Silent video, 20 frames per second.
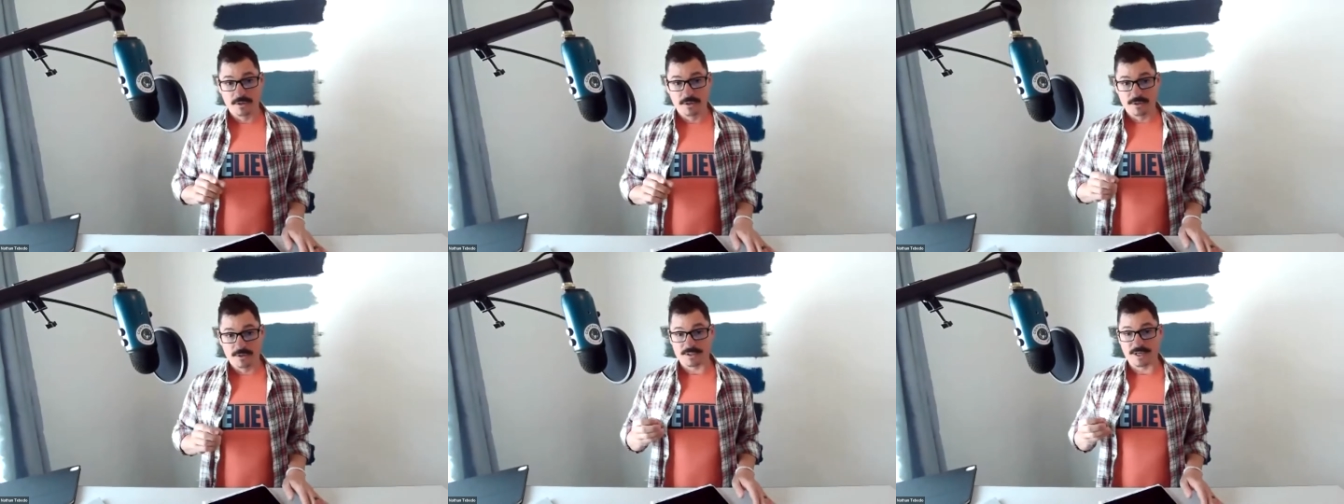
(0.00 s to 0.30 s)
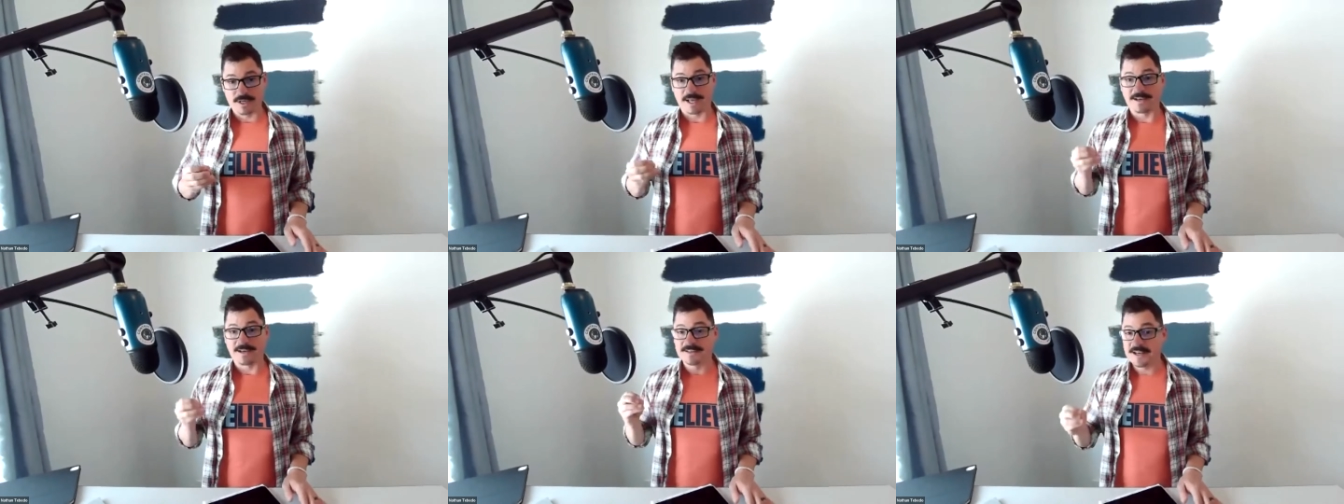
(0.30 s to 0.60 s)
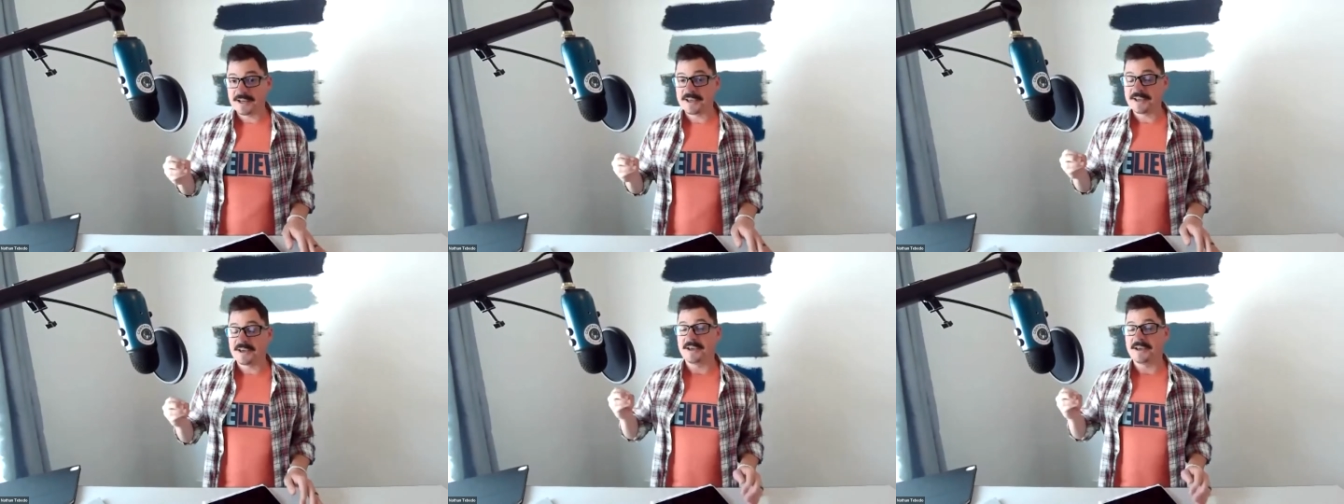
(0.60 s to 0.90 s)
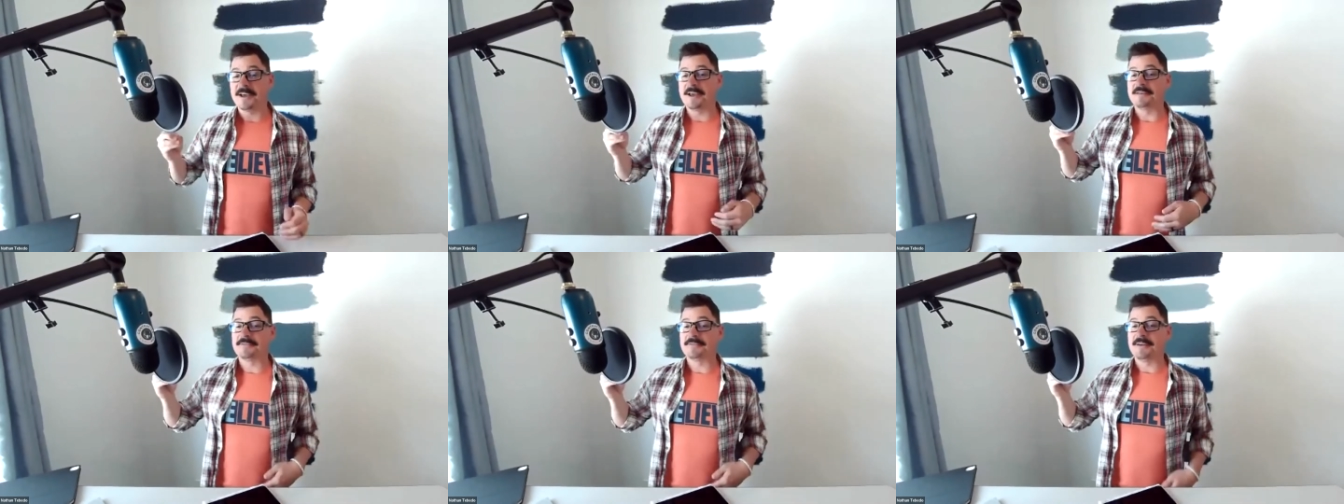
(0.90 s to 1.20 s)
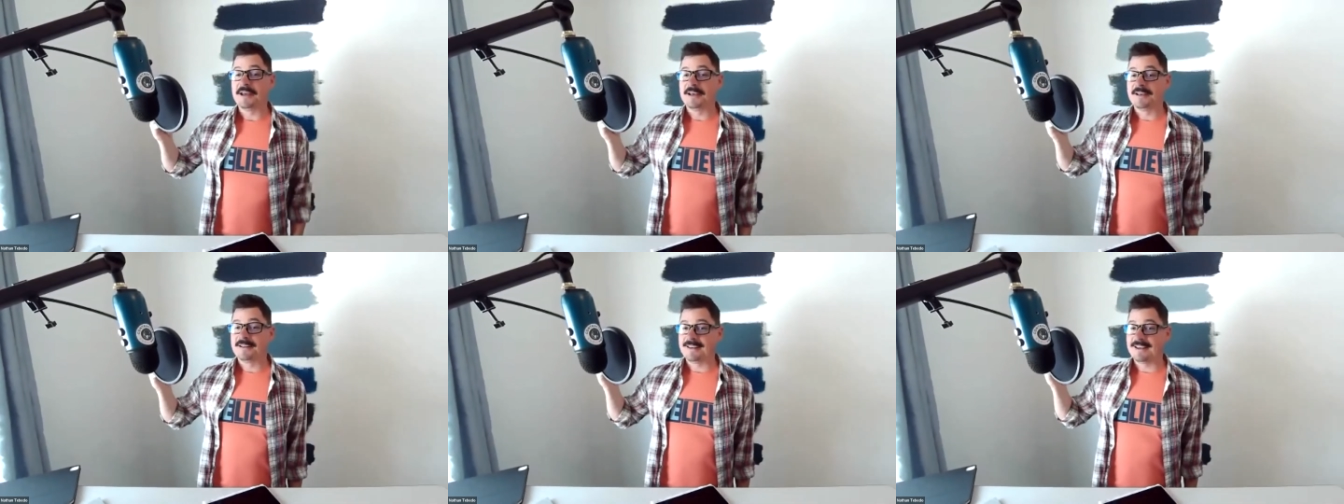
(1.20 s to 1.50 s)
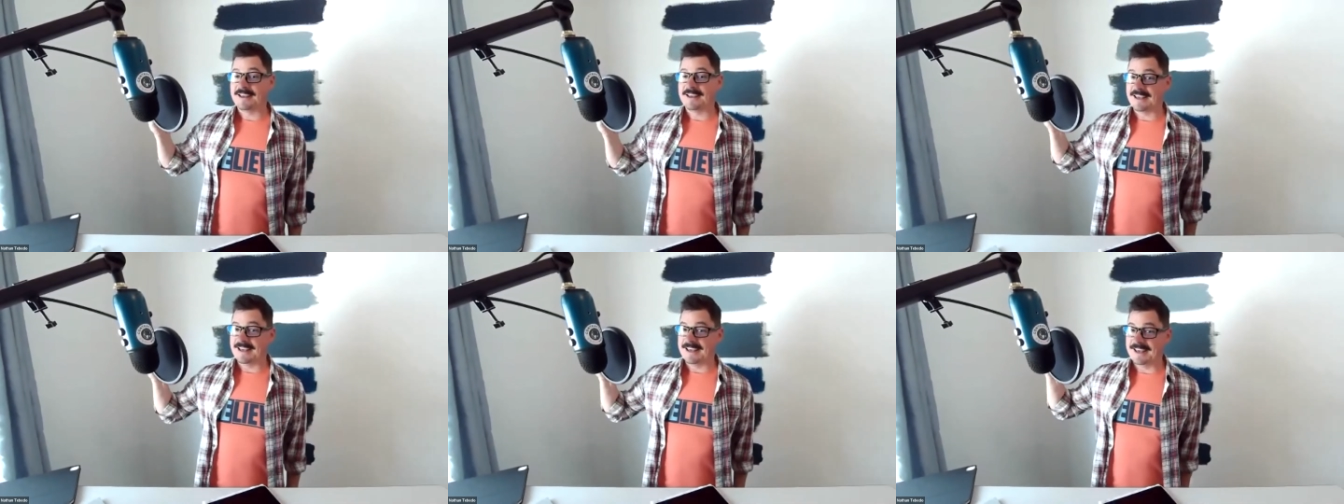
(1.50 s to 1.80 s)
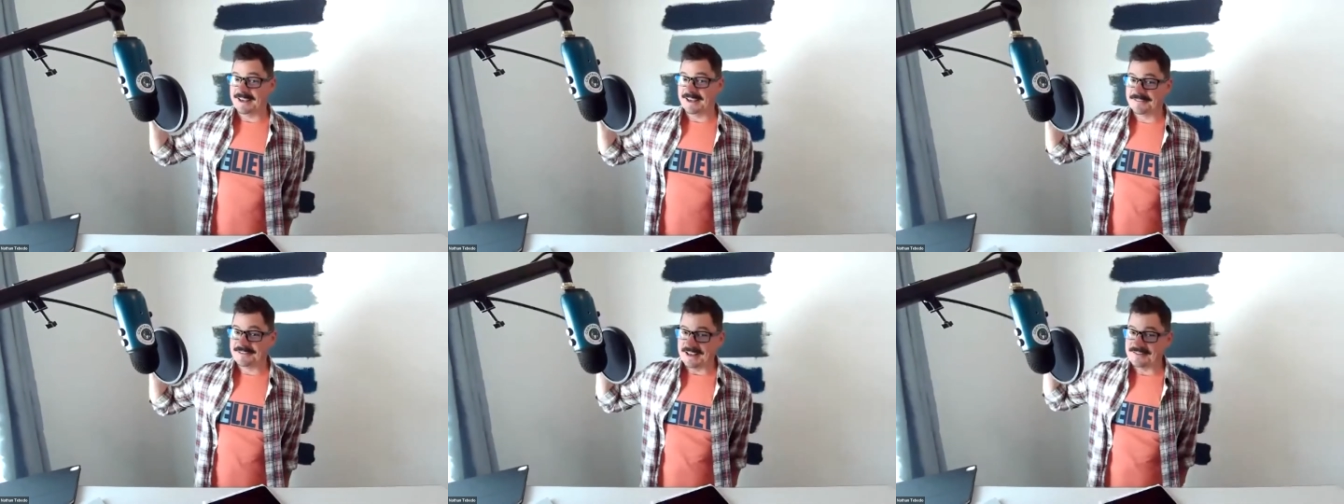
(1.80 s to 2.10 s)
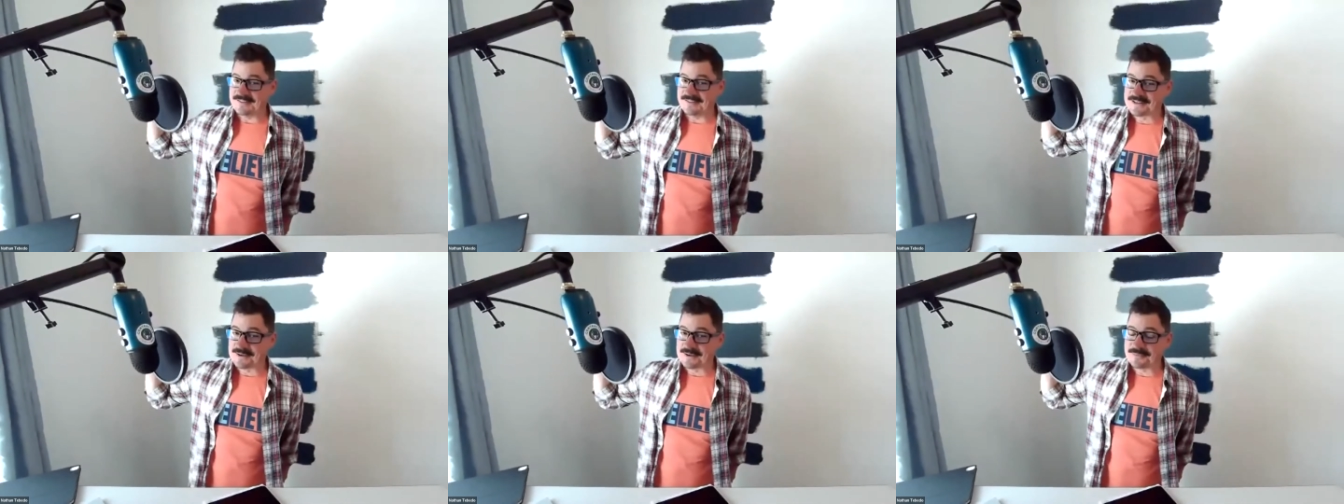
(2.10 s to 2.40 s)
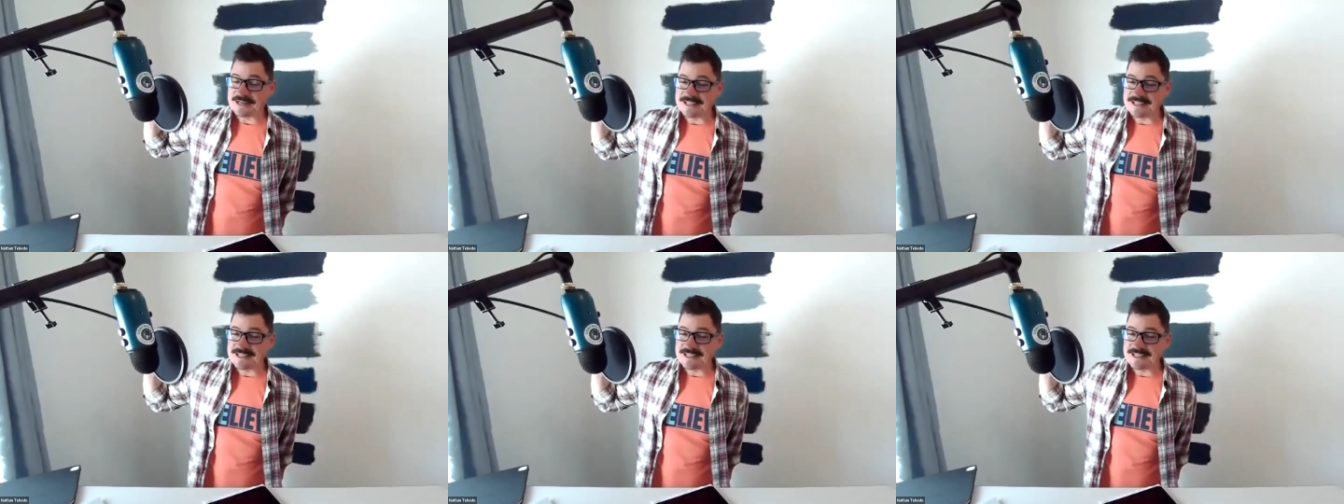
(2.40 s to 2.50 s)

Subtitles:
As I can tell you, if somebody